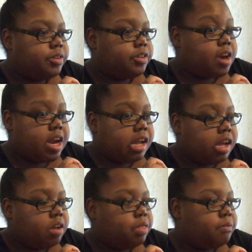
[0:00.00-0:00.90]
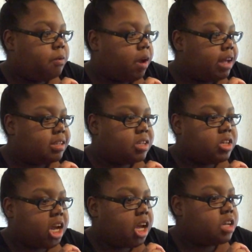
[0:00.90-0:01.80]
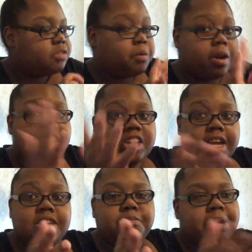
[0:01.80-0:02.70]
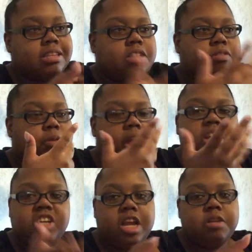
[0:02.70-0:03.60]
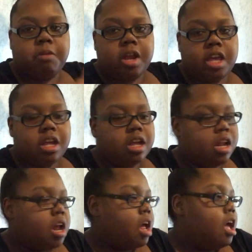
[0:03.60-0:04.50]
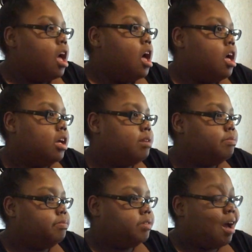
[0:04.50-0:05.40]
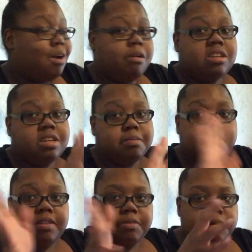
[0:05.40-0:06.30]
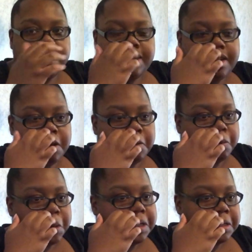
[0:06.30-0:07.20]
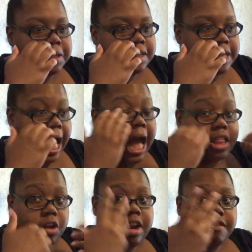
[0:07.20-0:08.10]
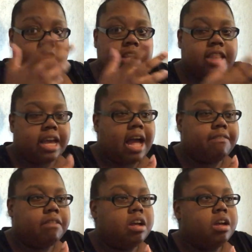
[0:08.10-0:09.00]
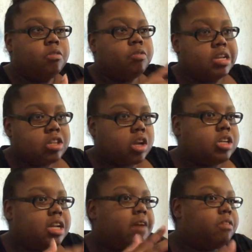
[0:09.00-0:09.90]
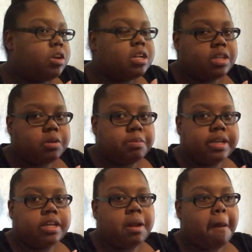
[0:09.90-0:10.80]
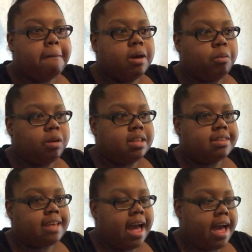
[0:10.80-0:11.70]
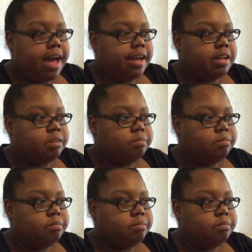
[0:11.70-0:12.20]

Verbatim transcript: training, foreign exchange. It's basically a foreign exchange market. I'll go into complete full detail once I learn everything. Like, I've researched and I've learned a little bit, but once I